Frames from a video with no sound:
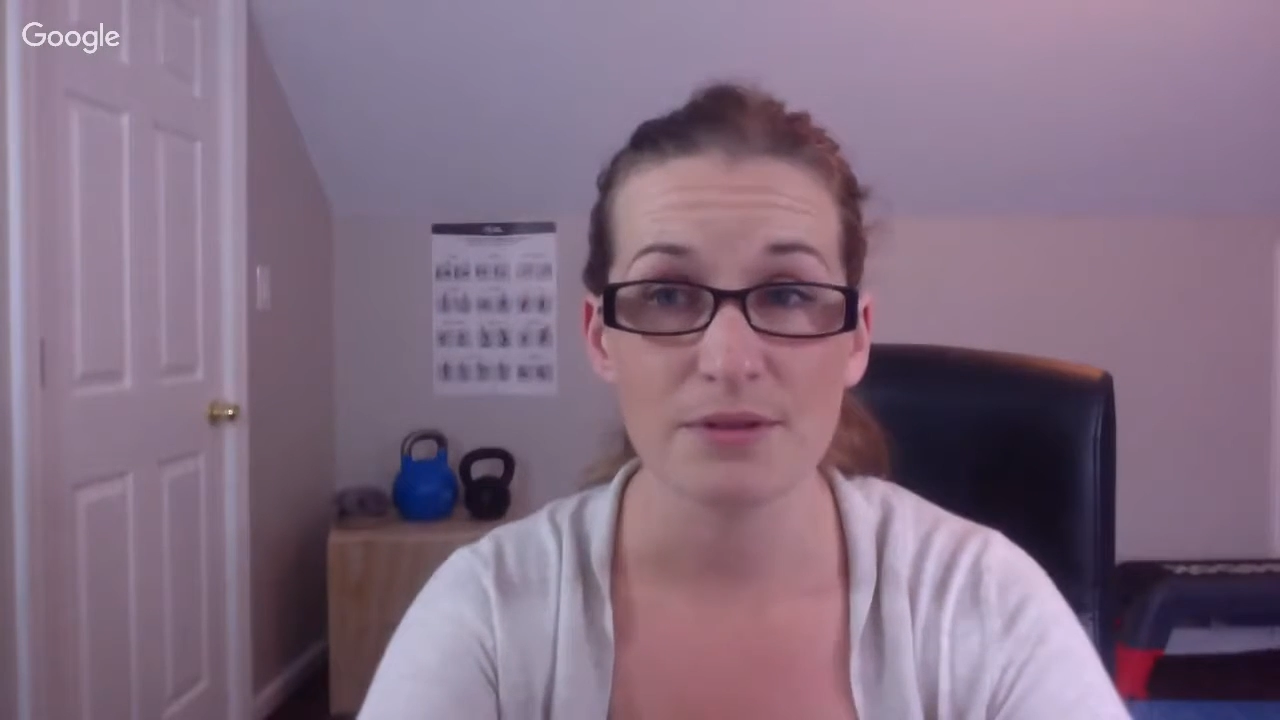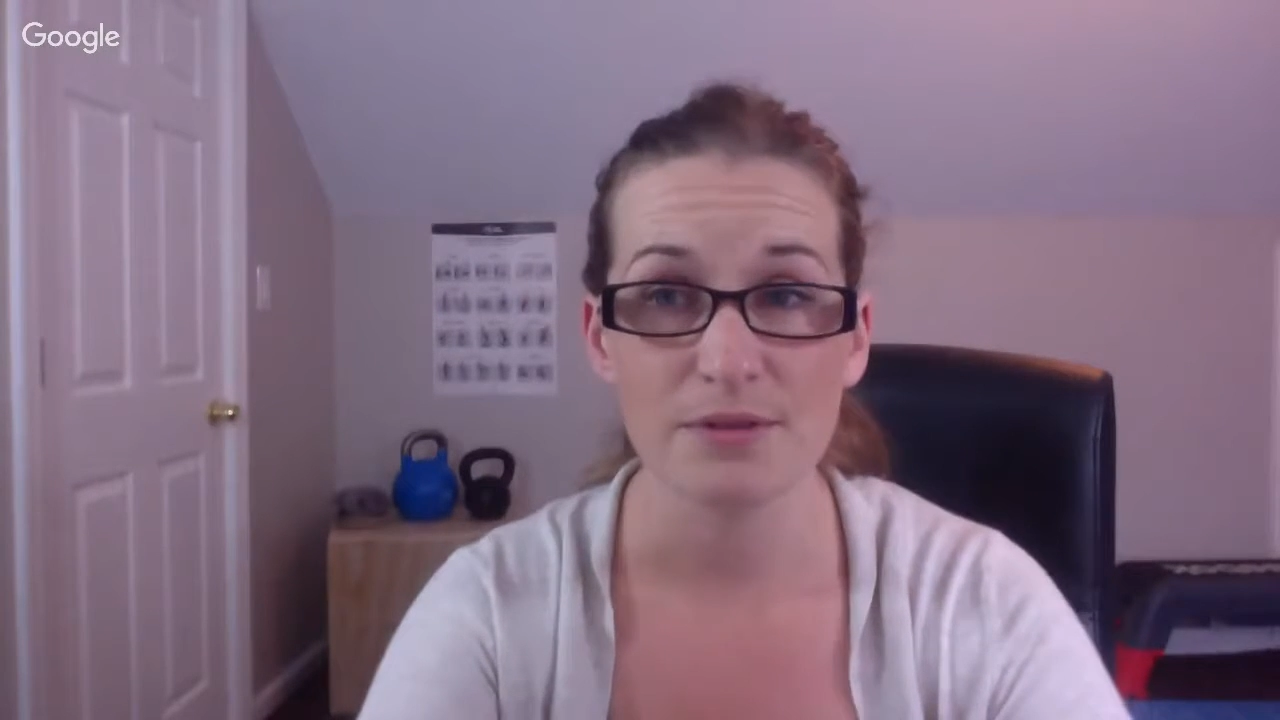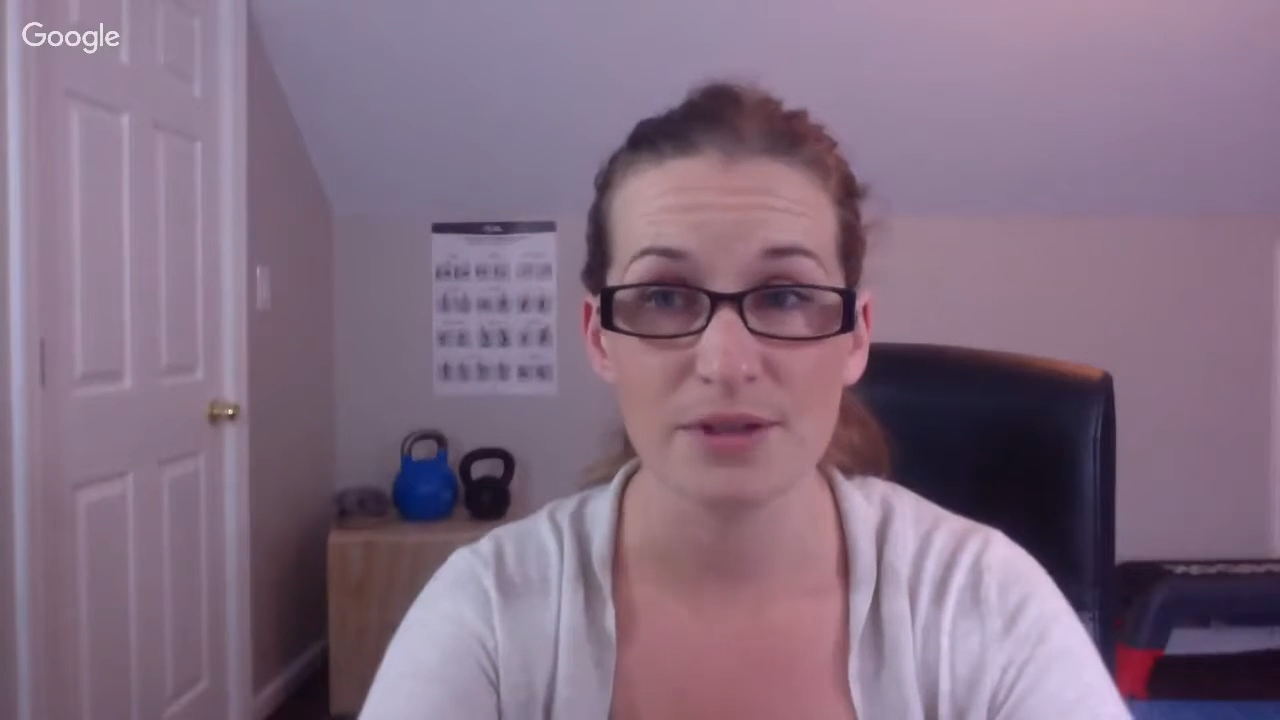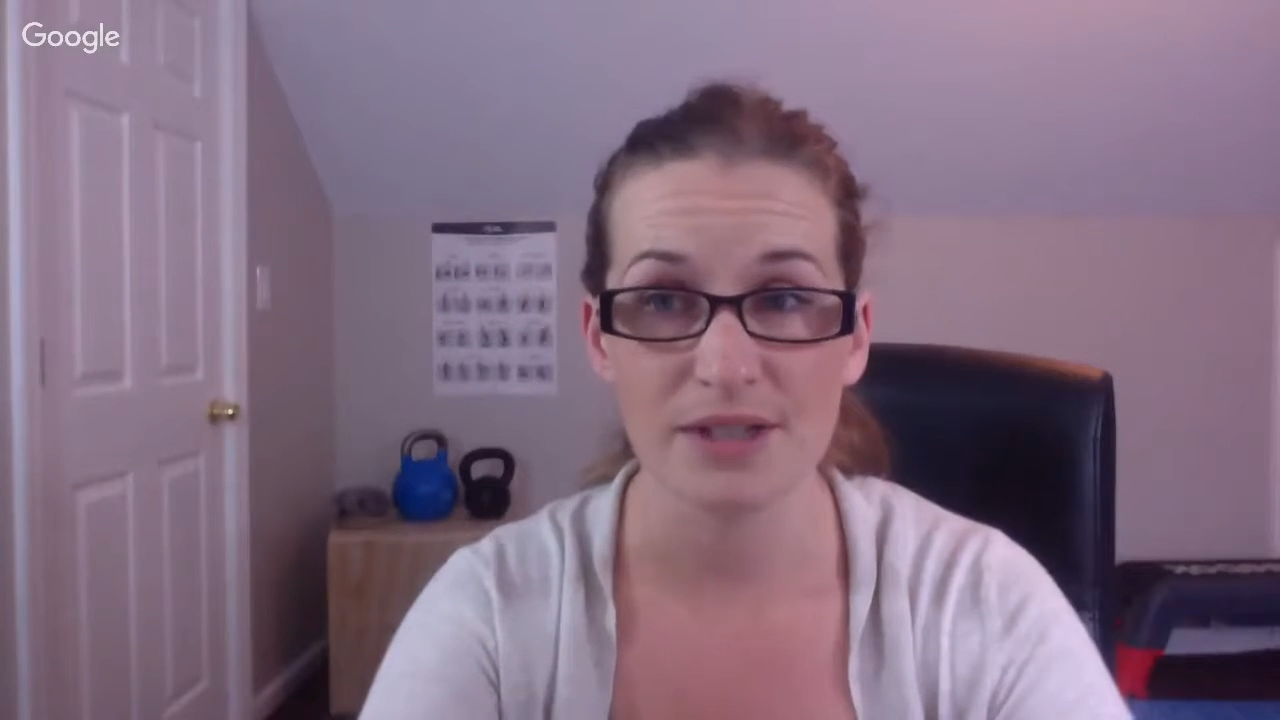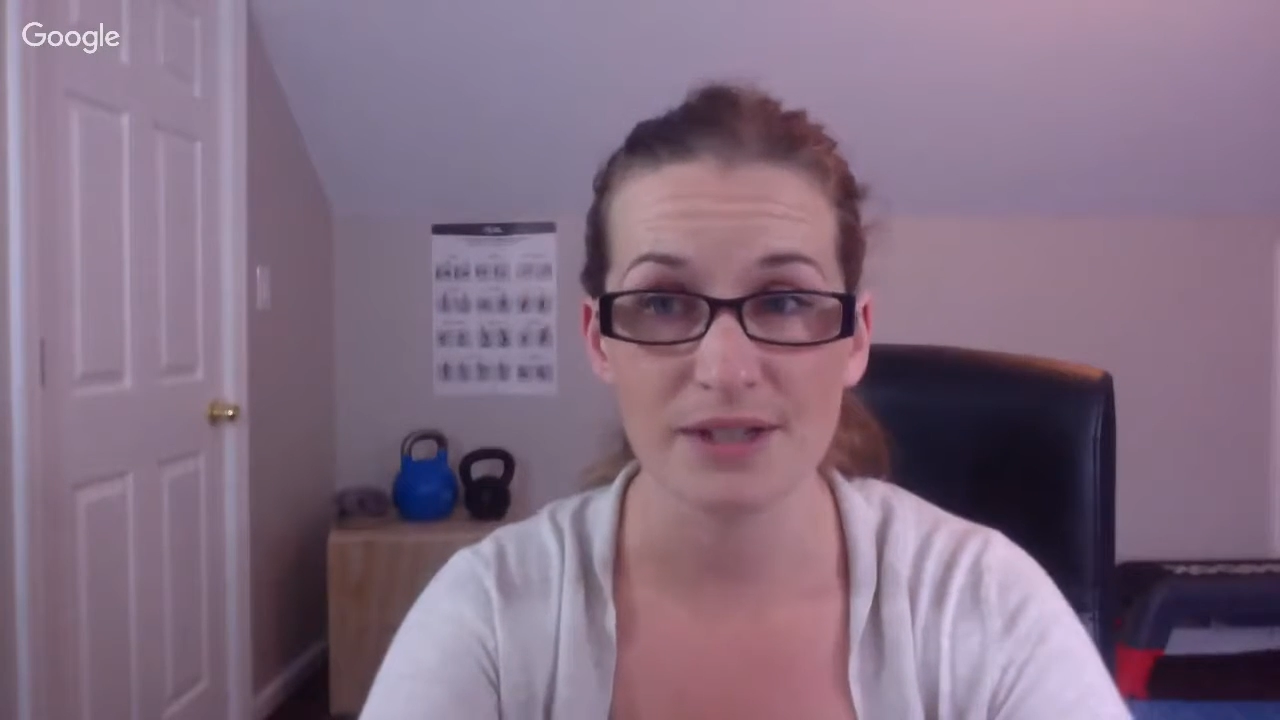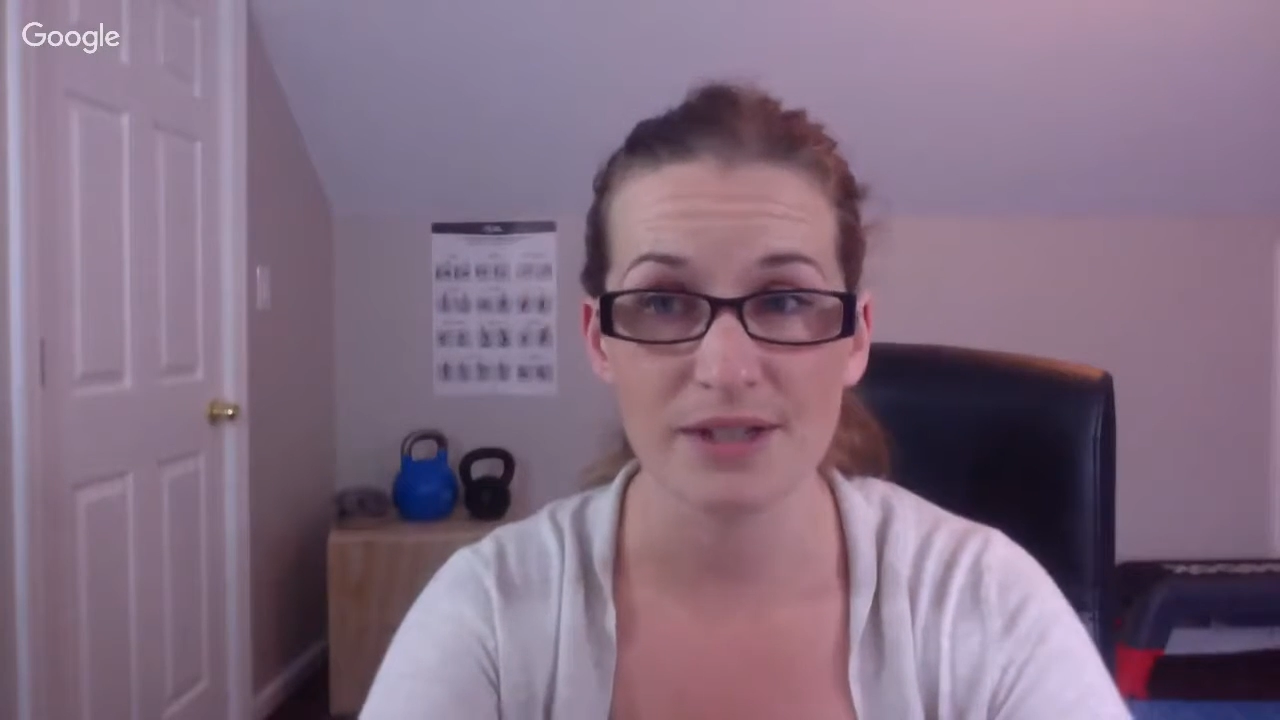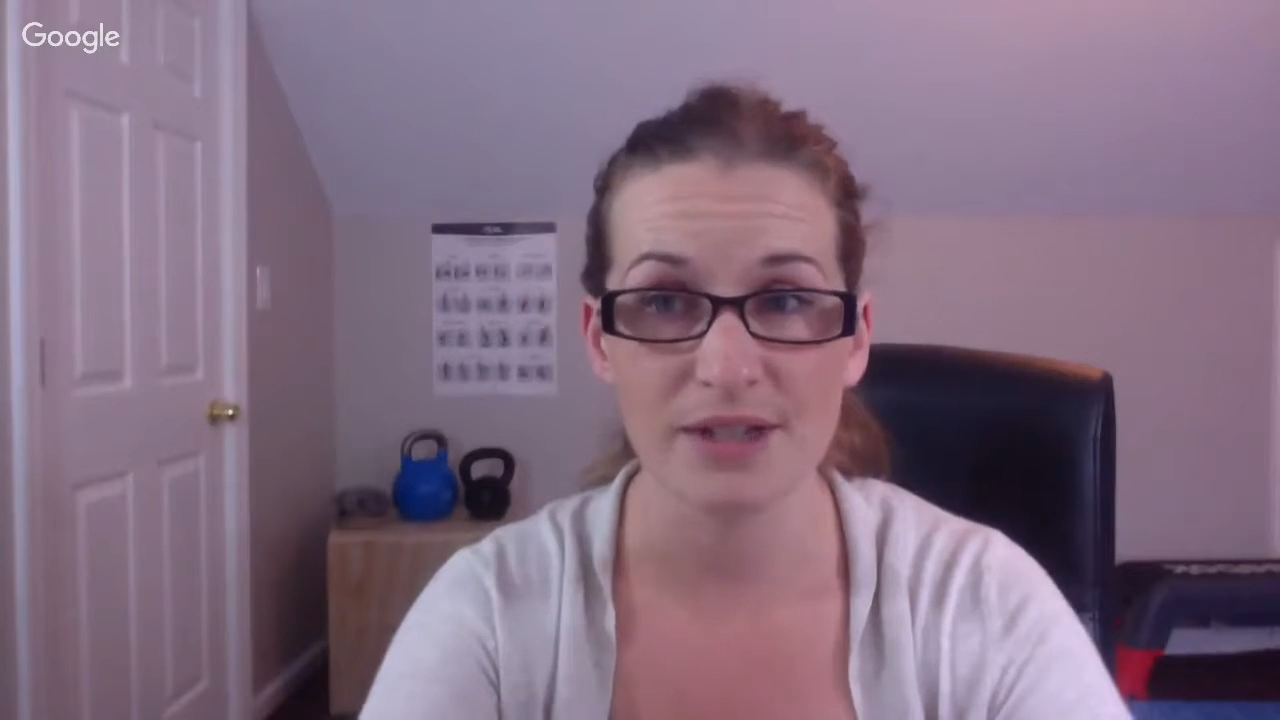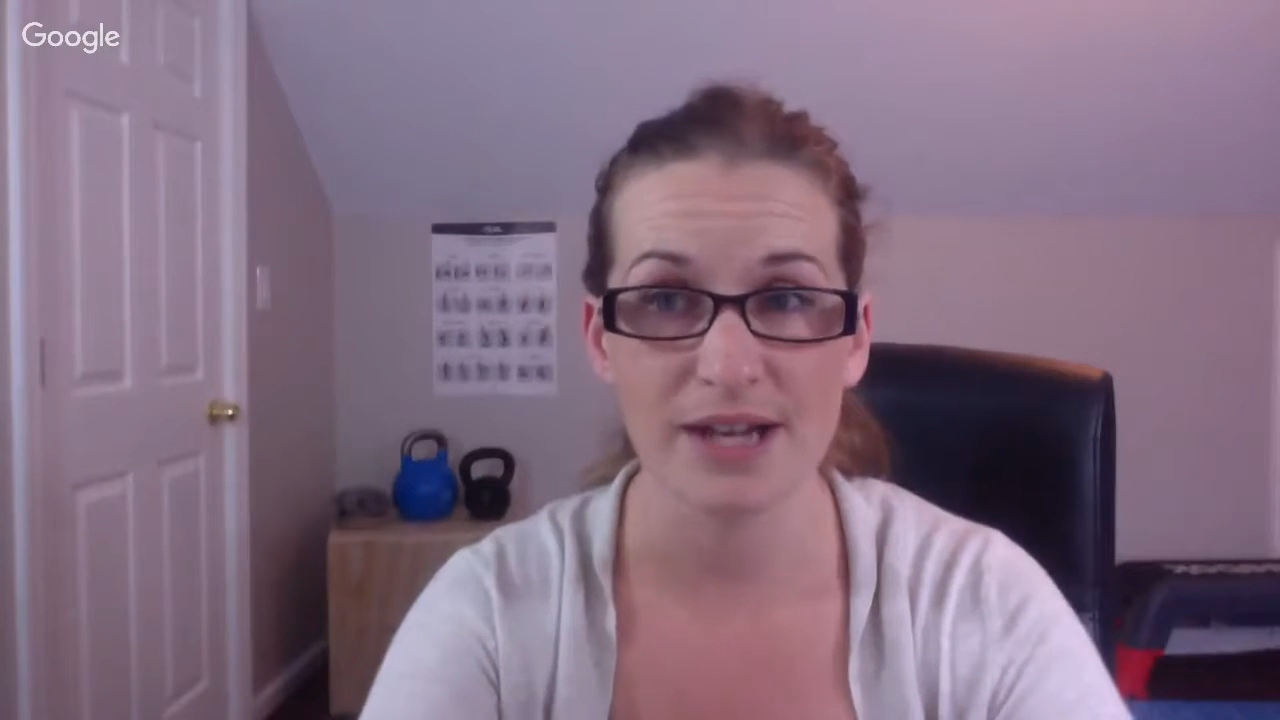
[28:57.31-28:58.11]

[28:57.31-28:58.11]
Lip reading: within the